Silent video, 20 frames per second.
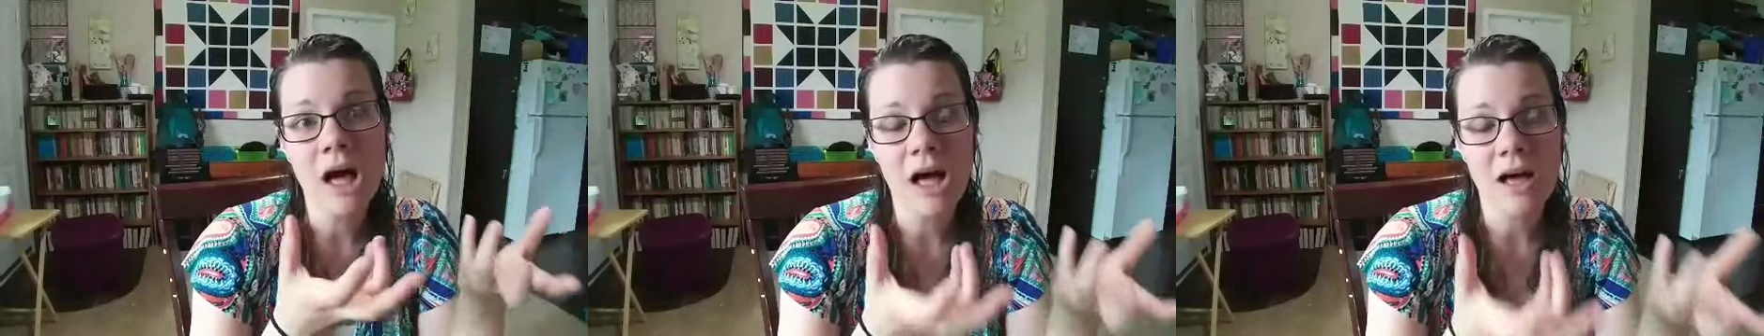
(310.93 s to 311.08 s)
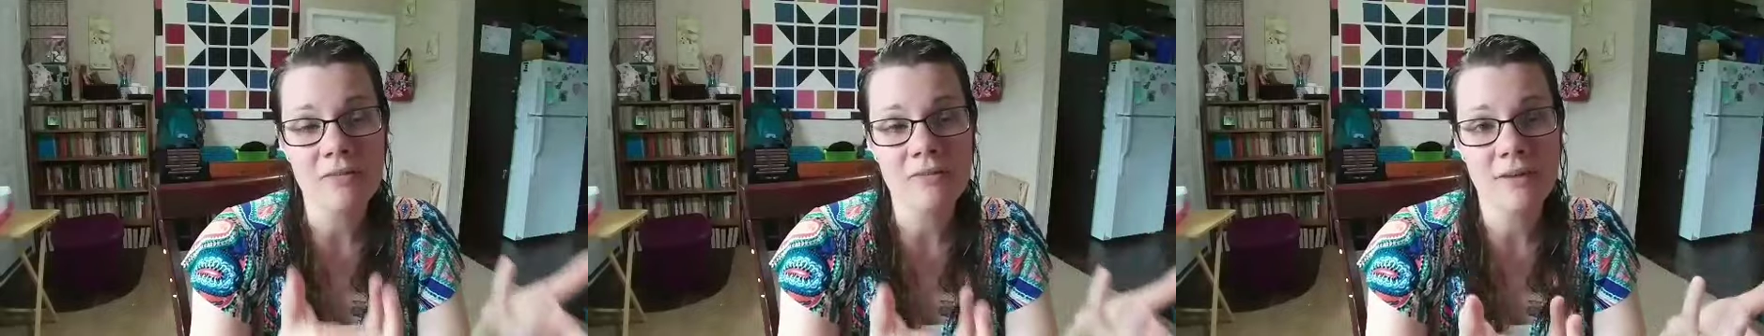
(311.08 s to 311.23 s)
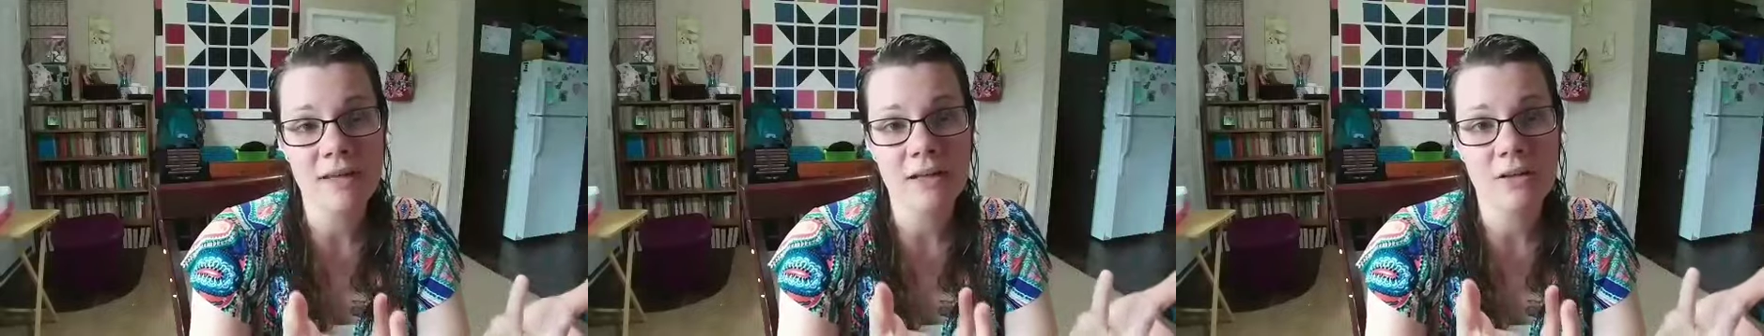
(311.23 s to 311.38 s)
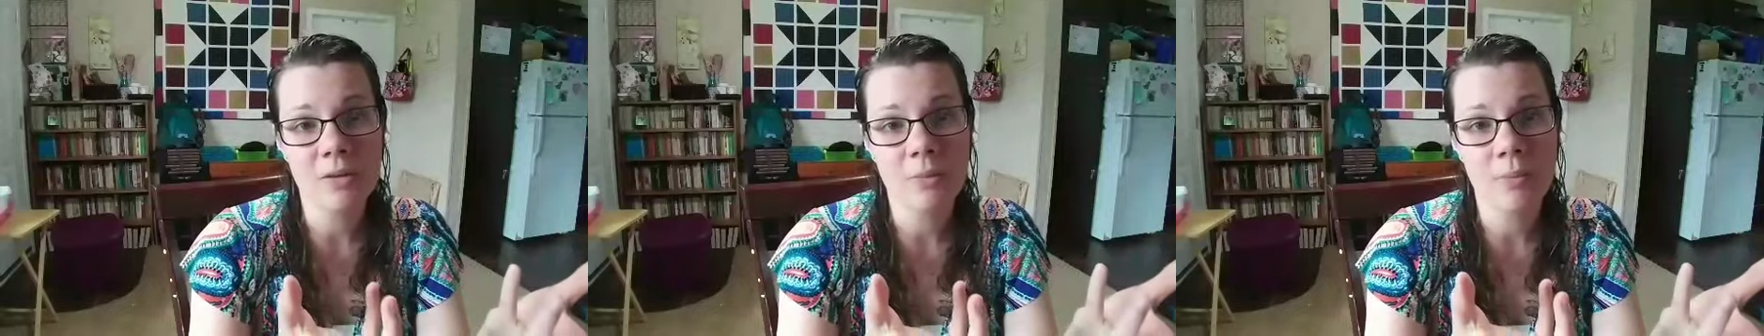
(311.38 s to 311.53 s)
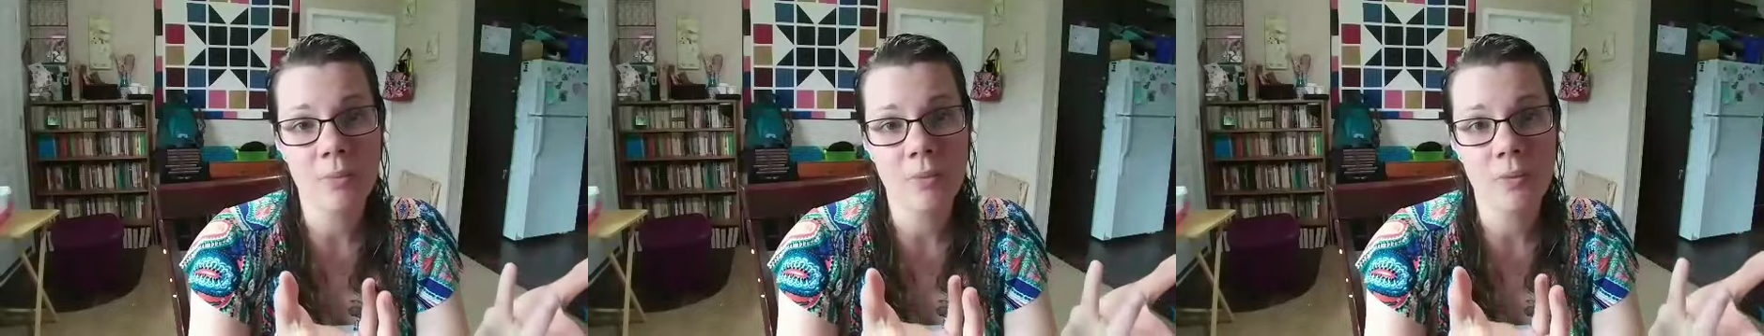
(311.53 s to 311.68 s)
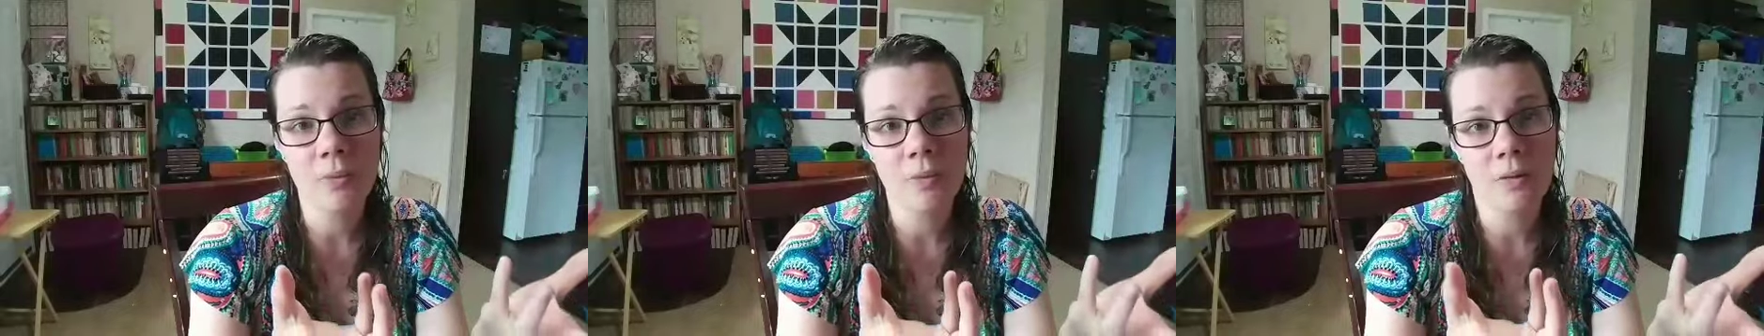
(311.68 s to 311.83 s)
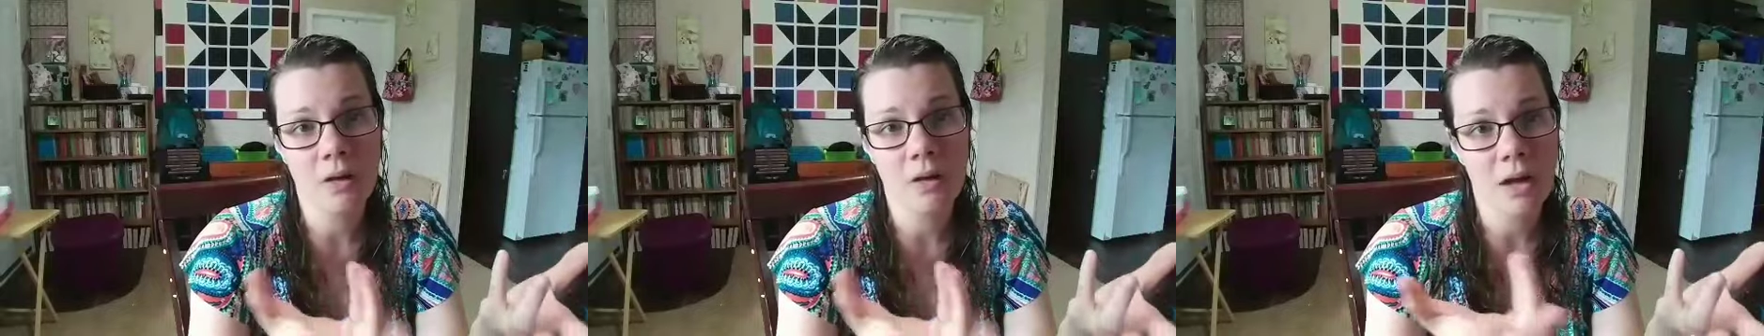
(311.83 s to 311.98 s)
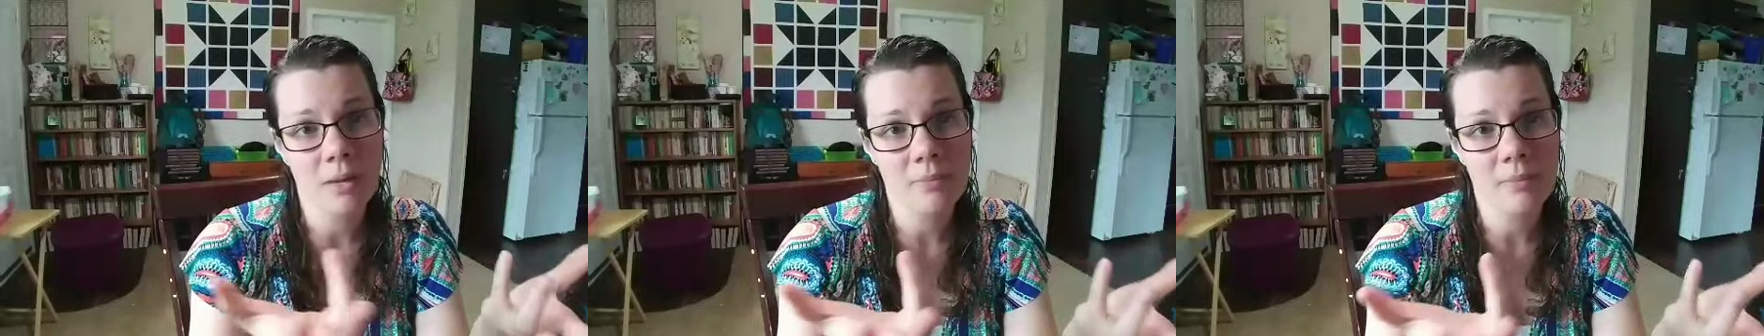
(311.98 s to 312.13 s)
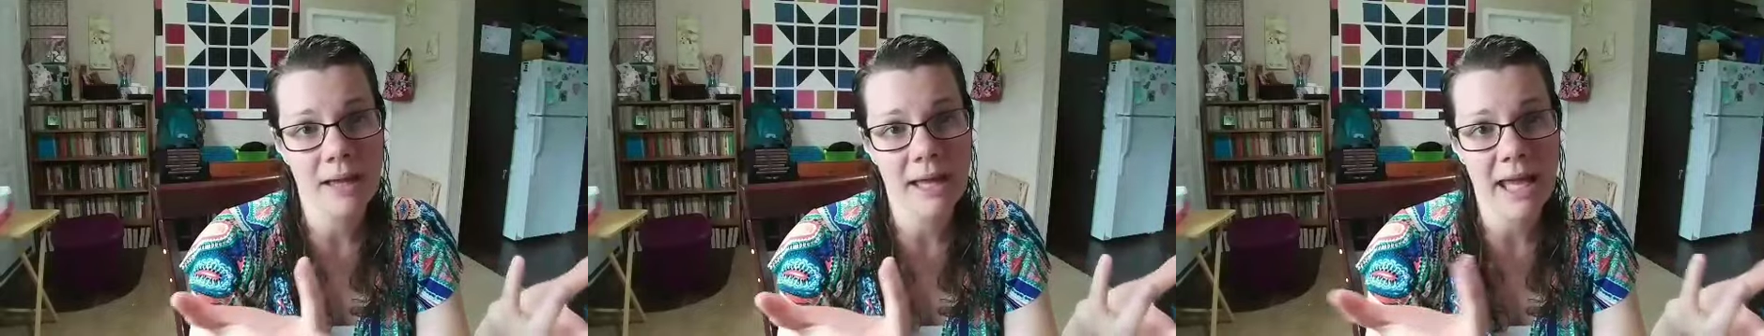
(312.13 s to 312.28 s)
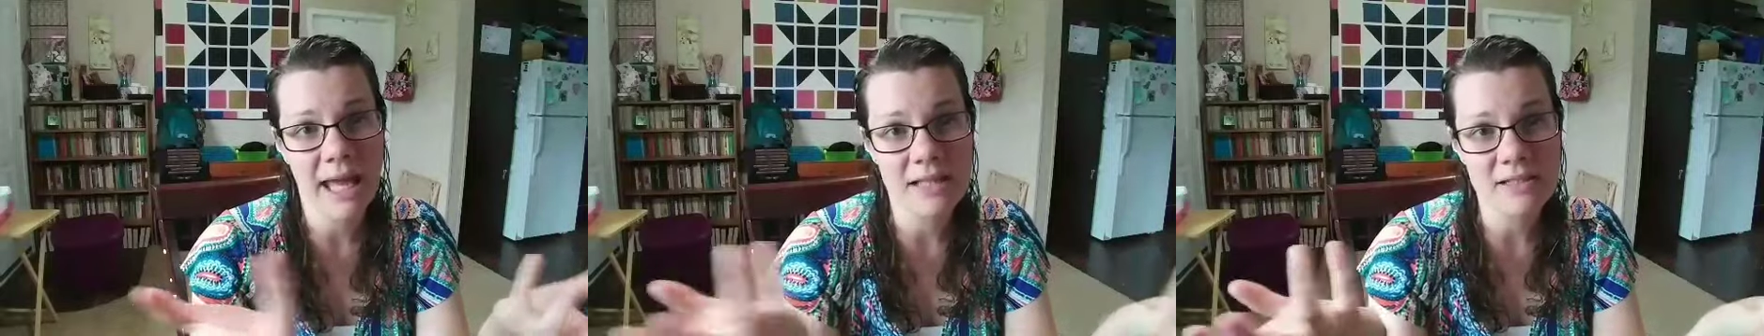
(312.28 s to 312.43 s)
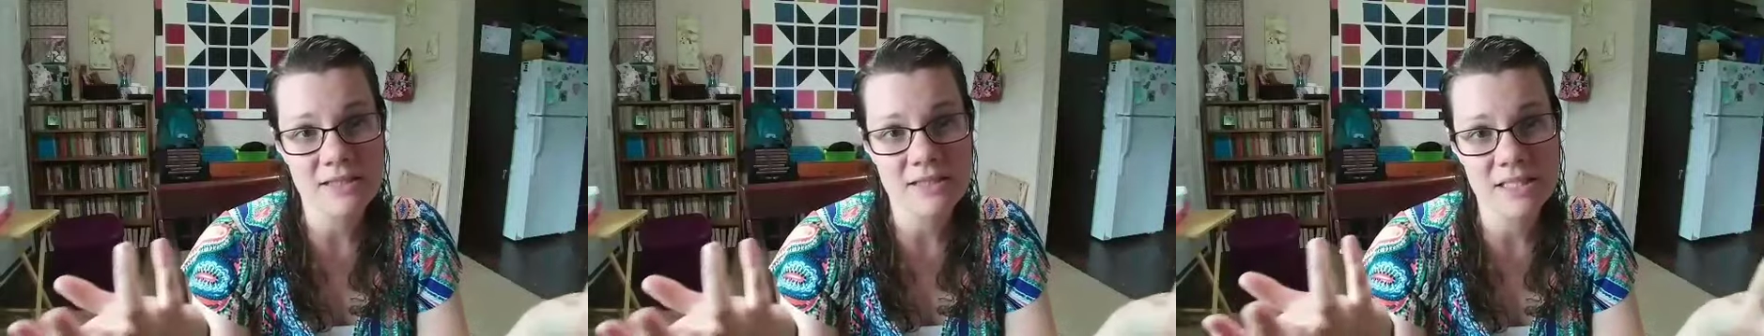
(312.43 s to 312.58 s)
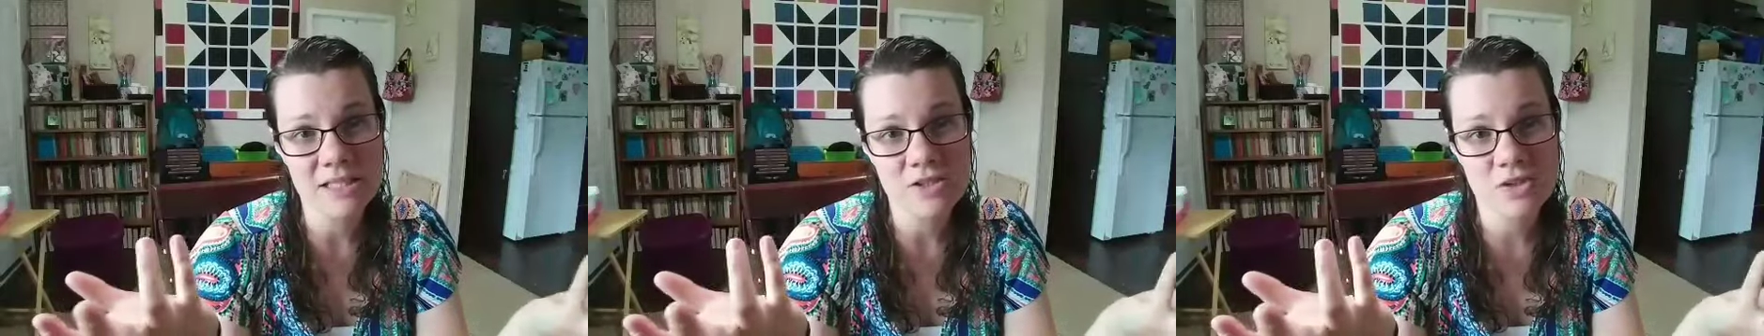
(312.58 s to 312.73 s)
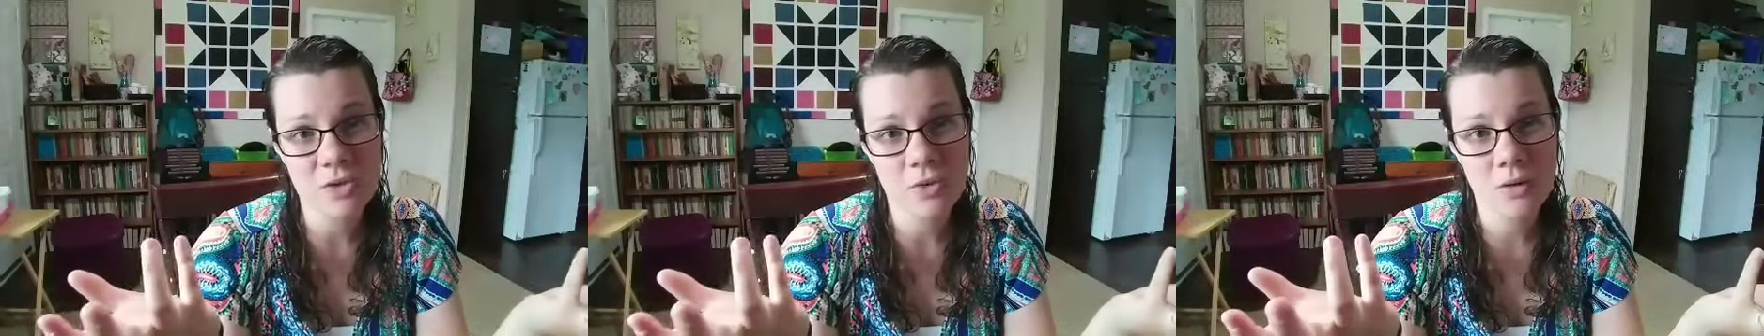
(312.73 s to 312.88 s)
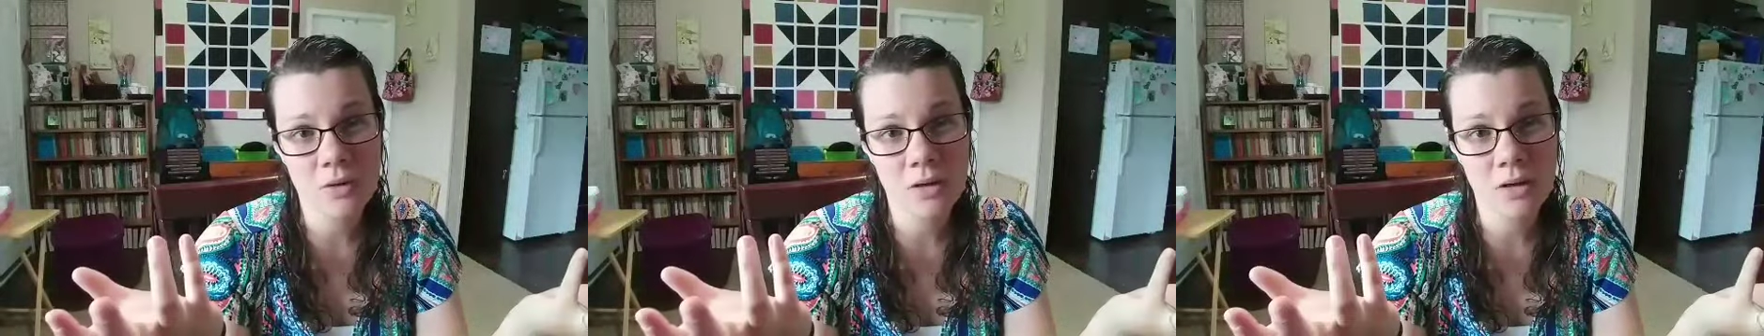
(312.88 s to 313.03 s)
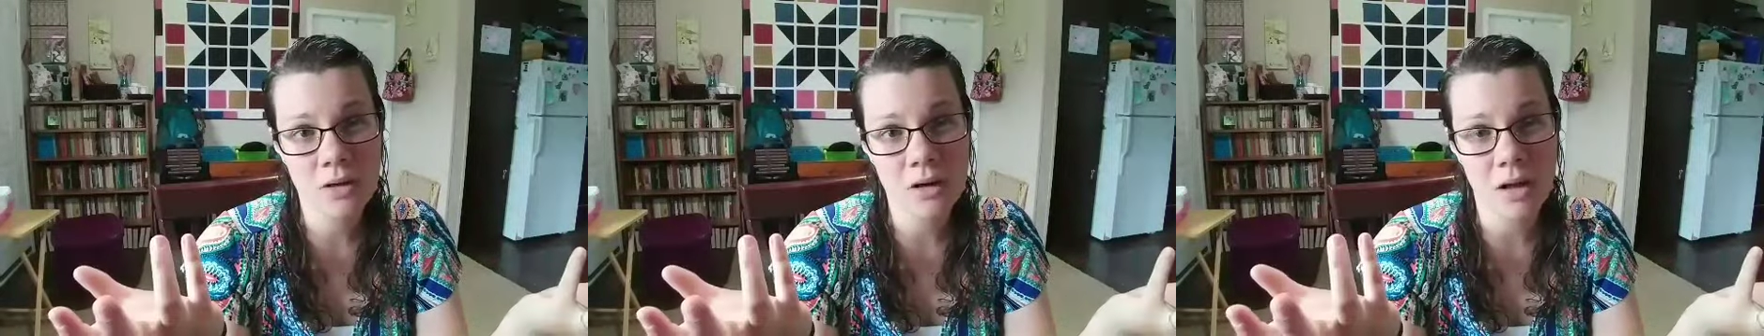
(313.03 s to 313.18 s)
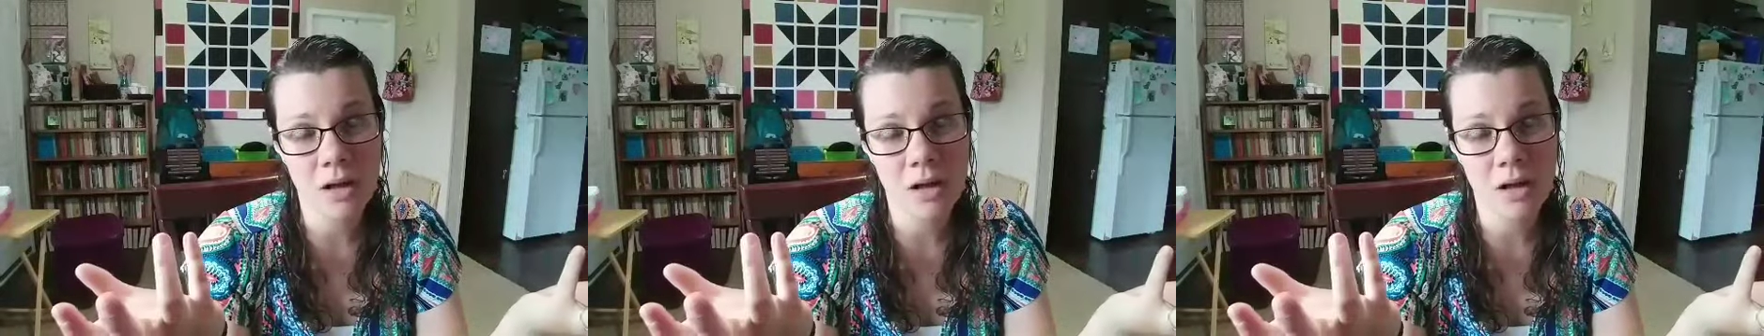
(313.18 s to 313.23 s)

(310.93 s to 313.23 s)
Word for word: available on my Etsy store.